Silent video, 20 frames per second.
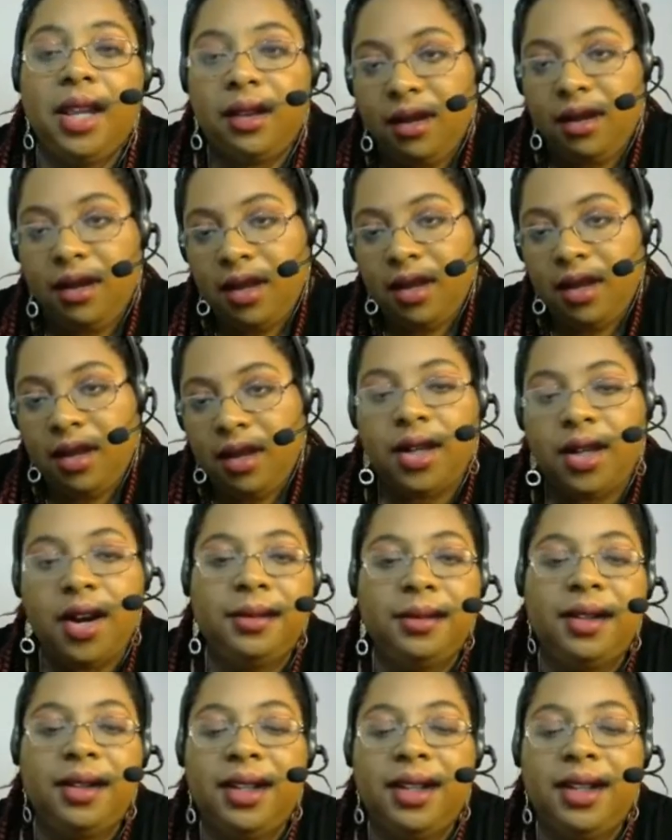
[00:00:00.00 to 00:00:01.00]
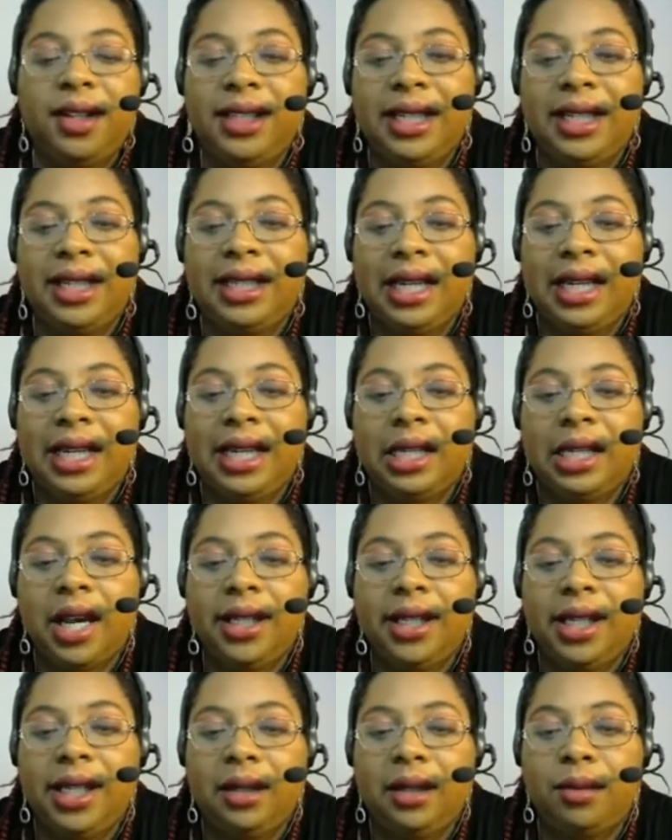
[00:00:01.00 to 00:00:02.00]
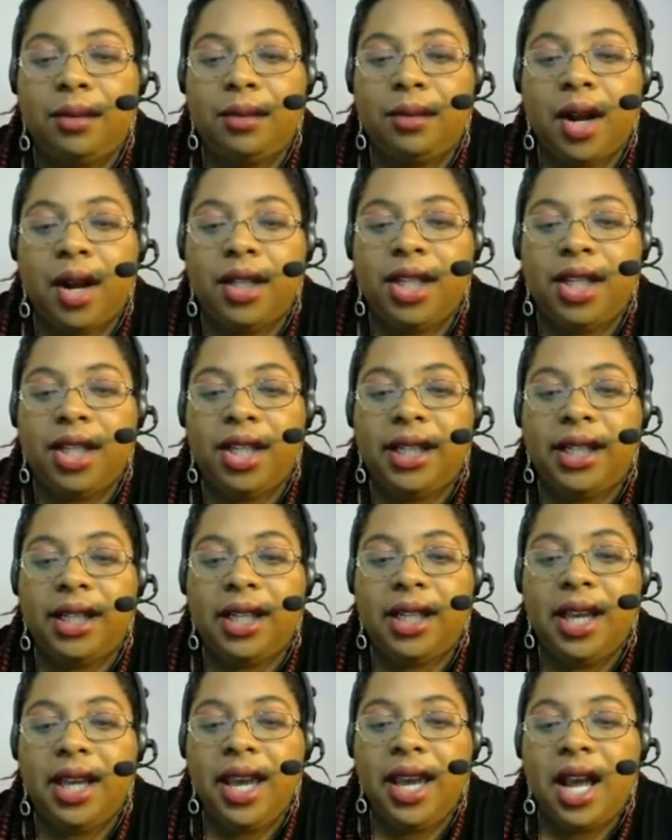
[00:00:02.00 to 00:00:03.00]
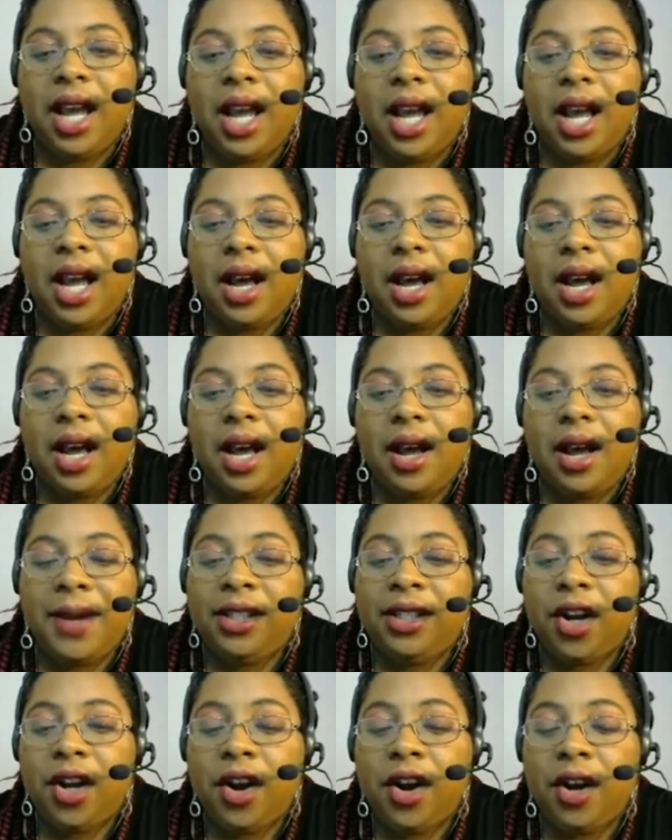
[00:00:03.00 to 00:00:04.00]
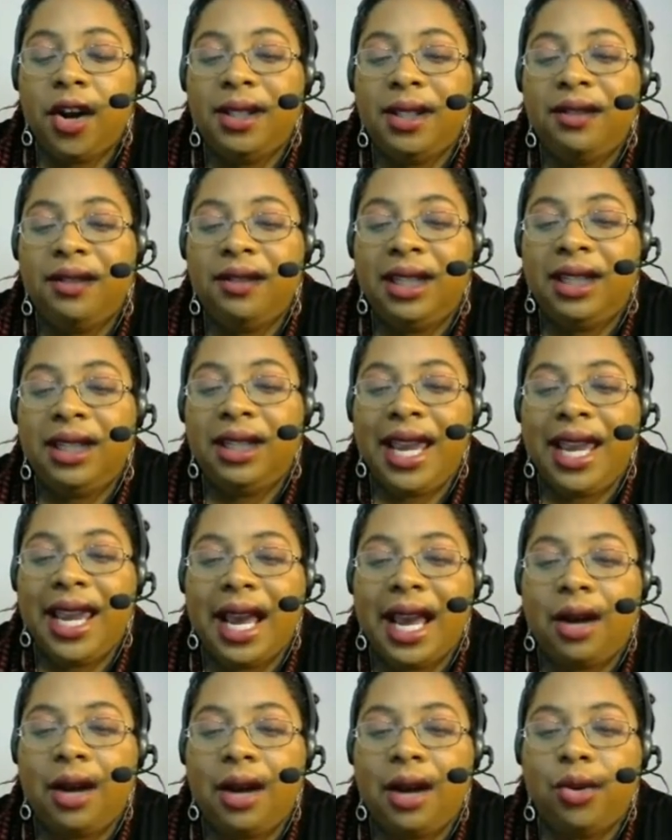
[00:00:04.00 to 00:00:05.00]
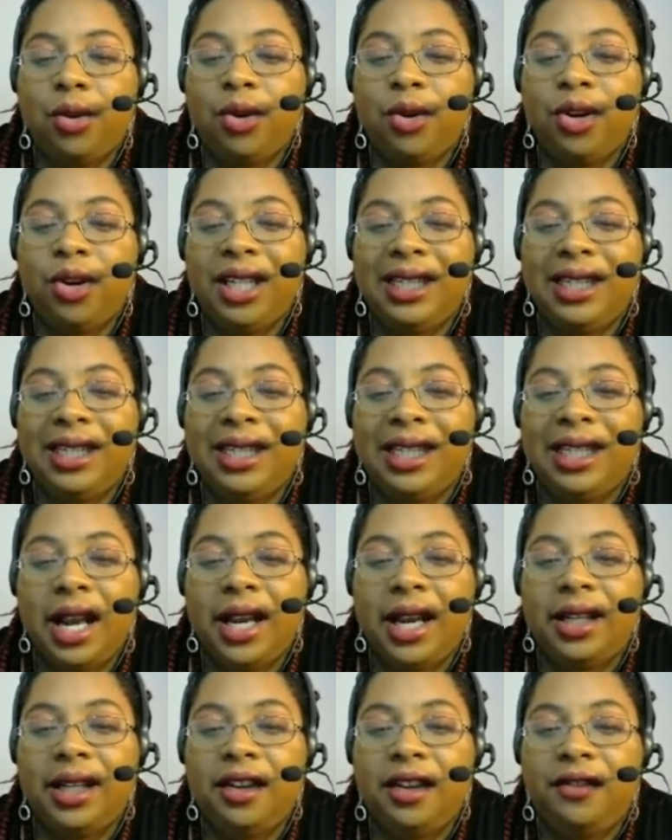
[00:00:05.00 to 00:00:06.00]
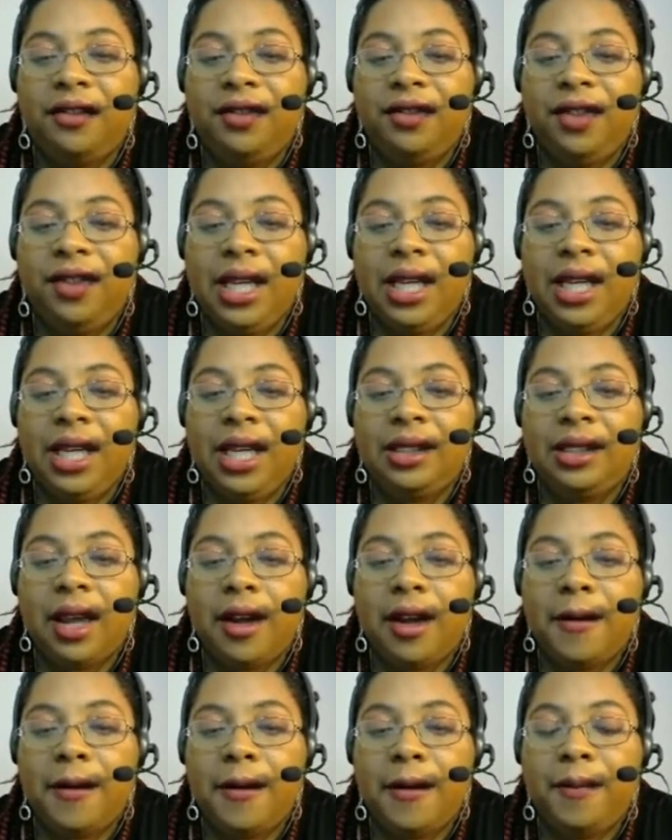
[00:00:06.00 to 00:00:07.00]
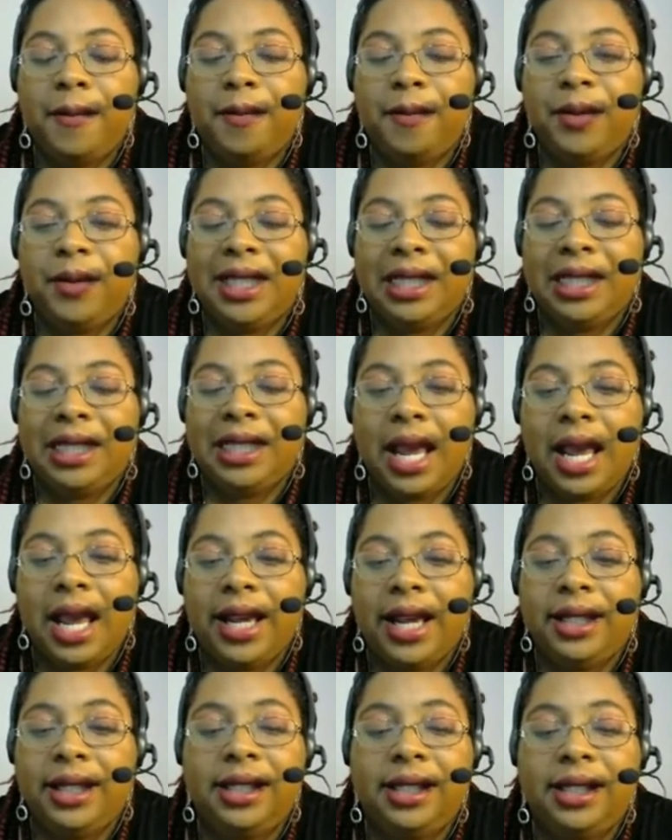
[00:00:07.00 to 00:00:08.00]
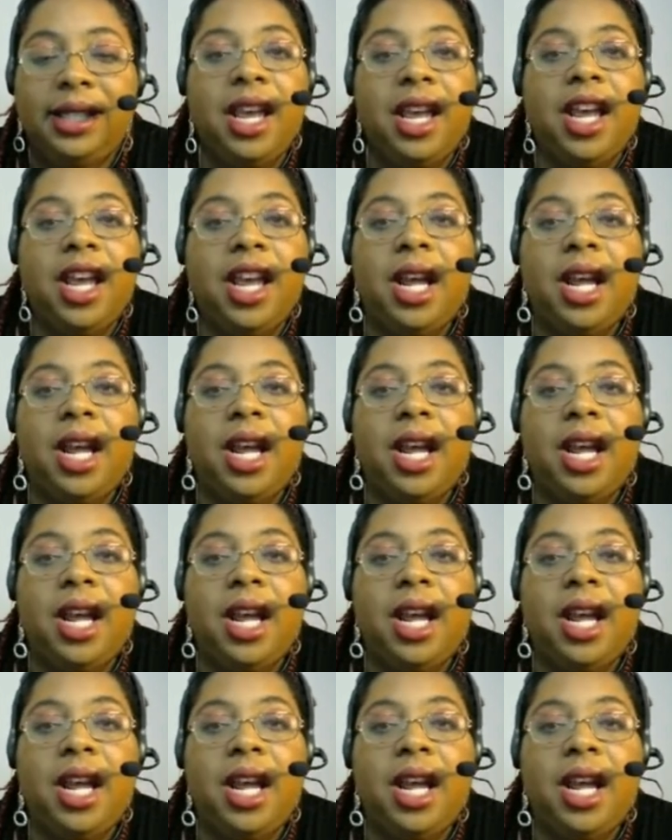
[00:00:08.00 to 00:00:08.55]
in terms of the 1619 project. In terms of the layout or the design of these slides,